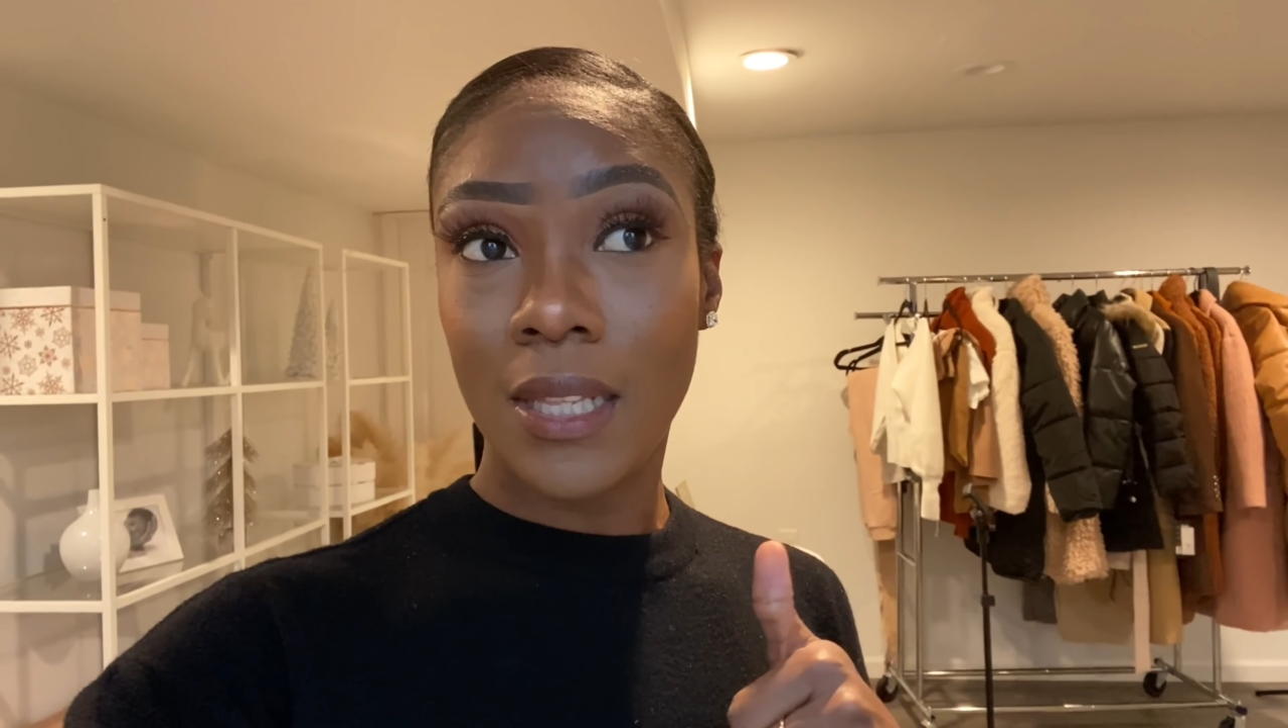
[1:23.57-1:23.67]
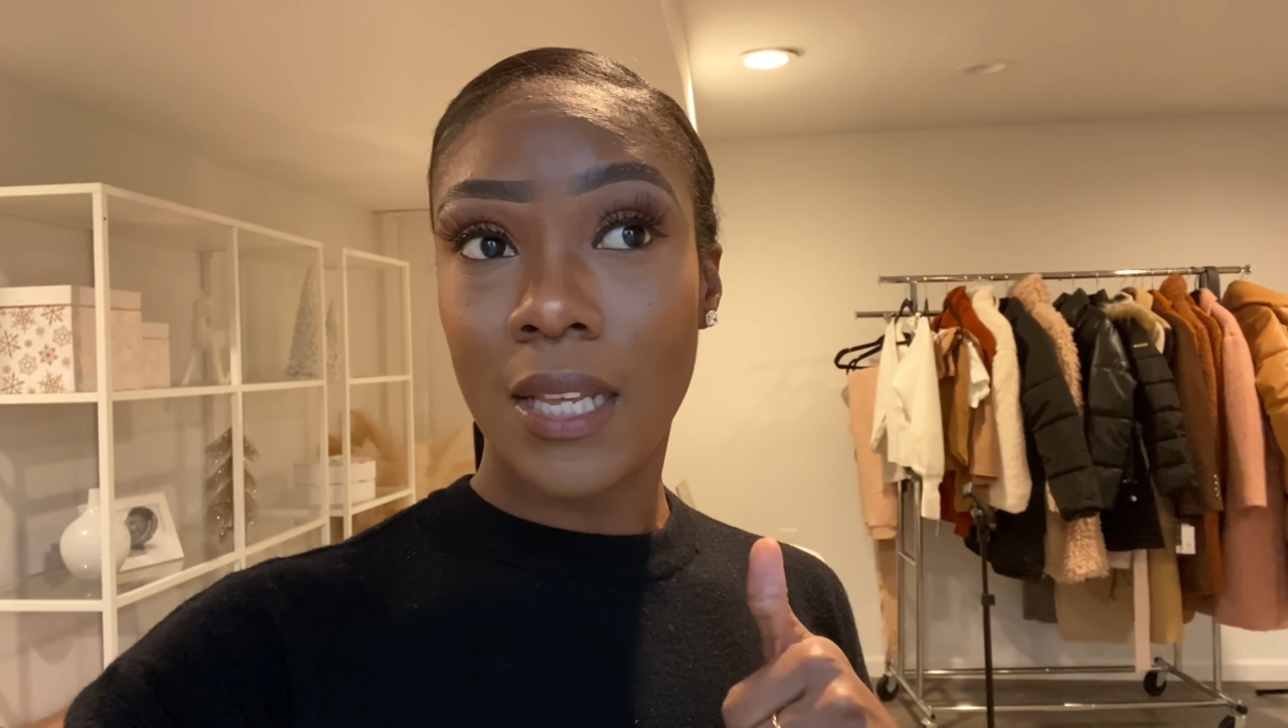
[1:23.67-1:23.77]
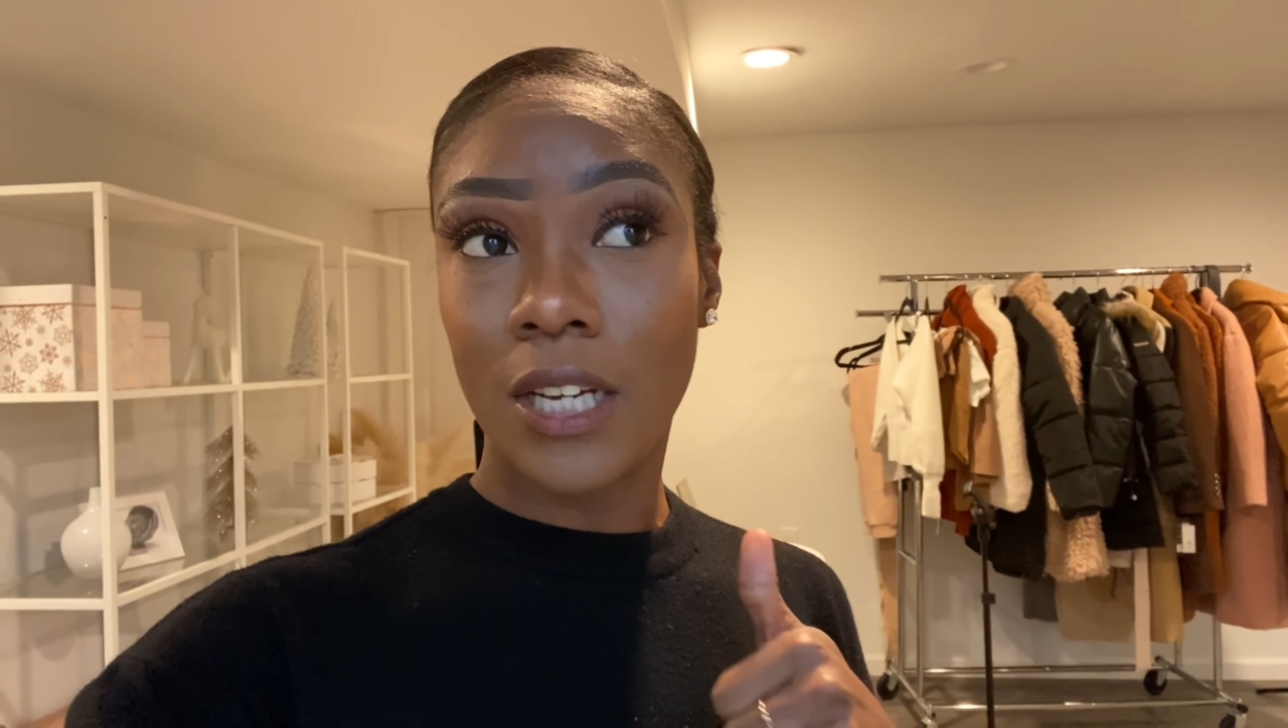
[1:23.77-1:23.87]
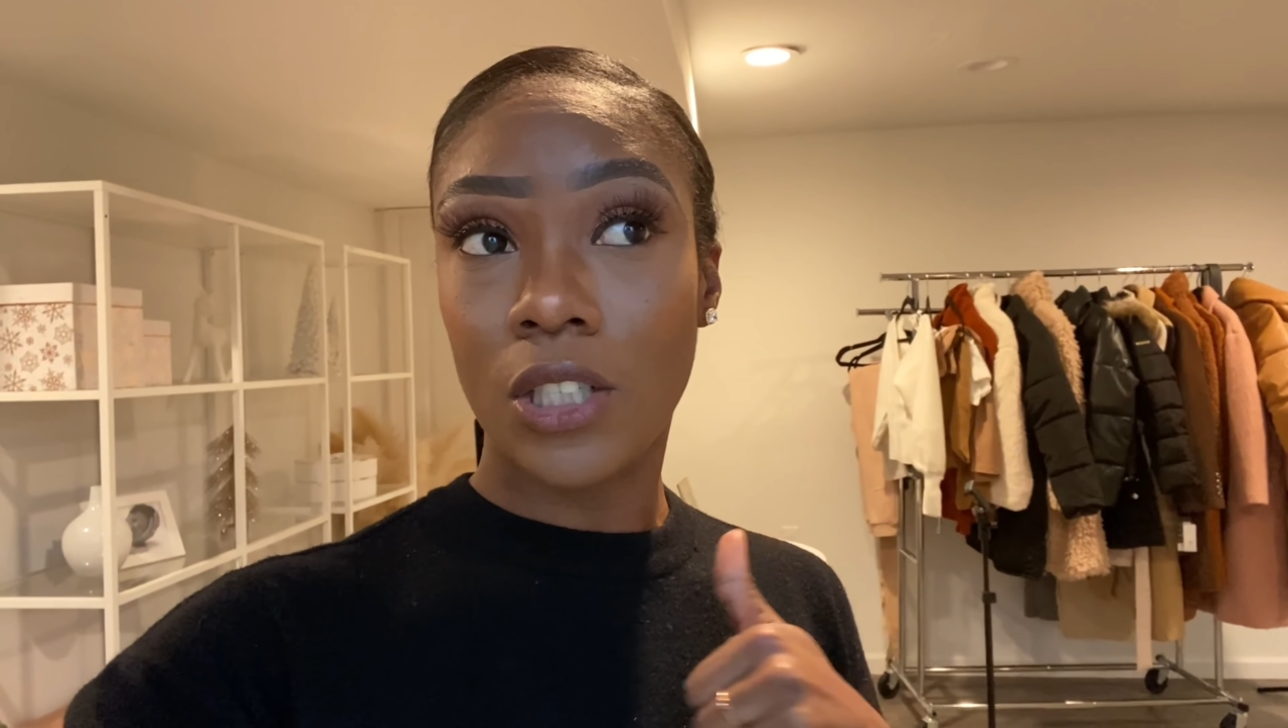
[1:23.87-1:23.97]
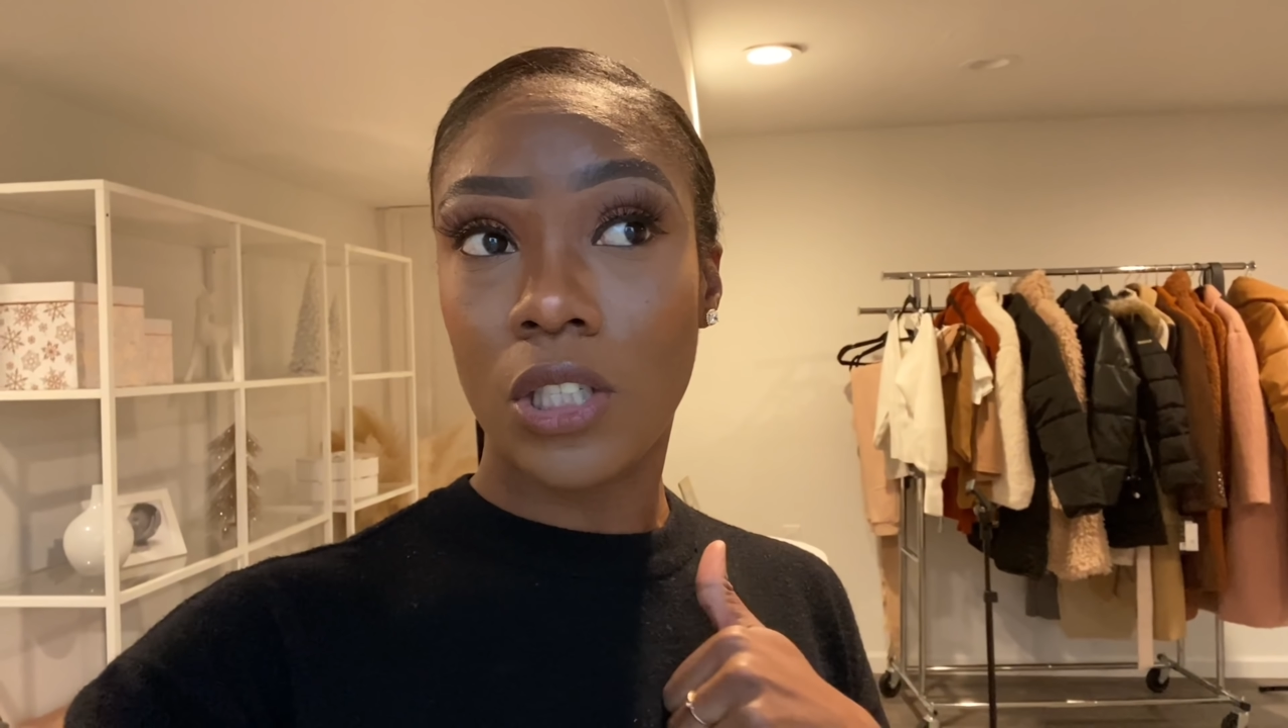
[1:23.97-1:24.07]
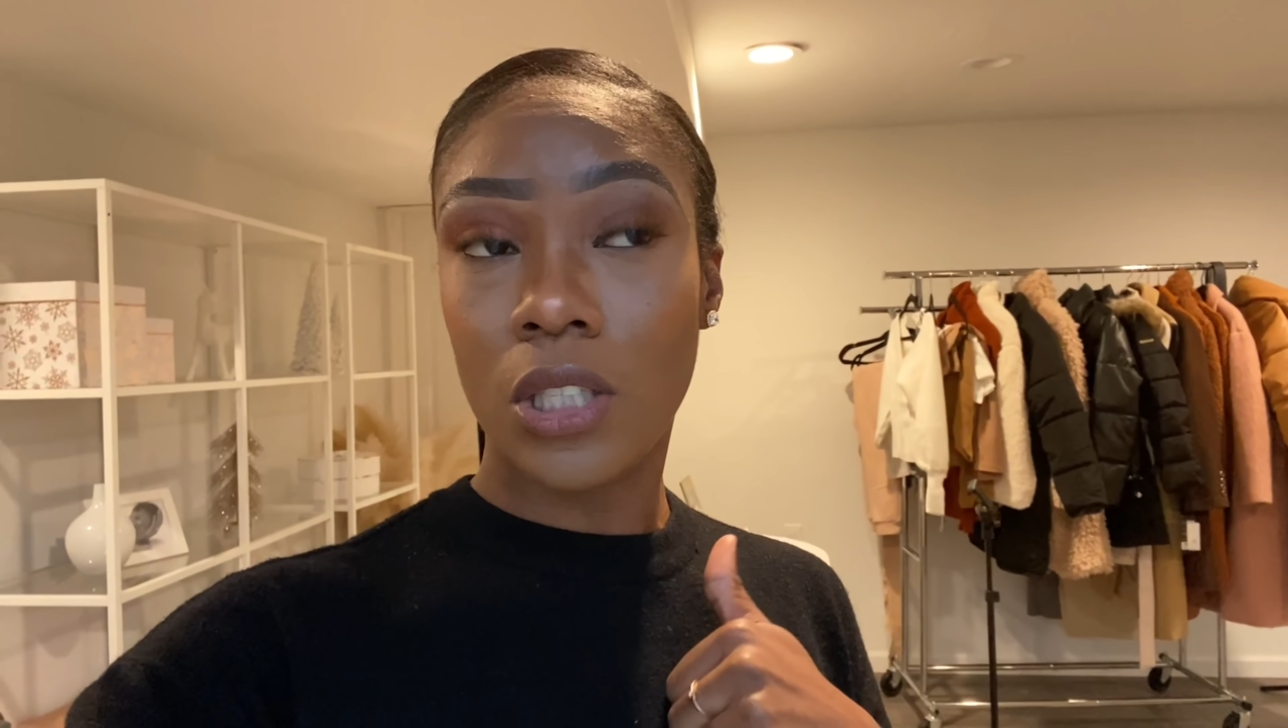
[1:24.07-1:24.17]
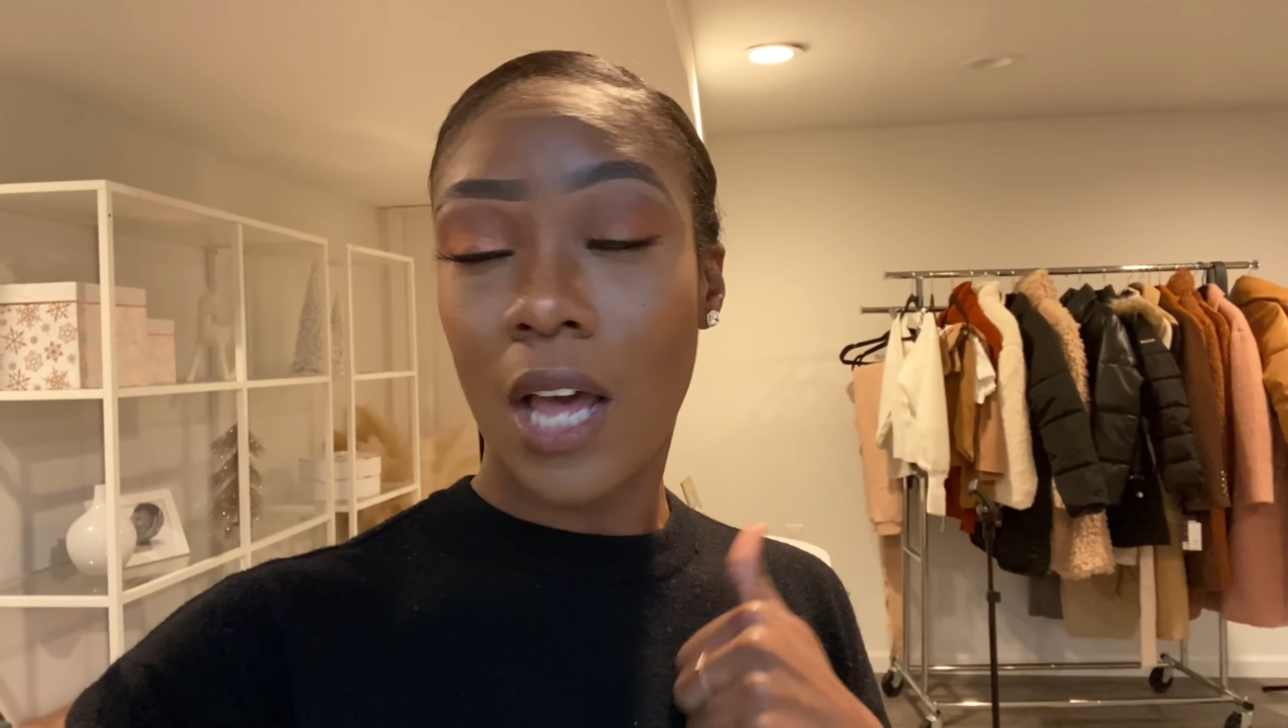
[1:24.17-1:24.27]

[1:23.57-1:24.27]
There's,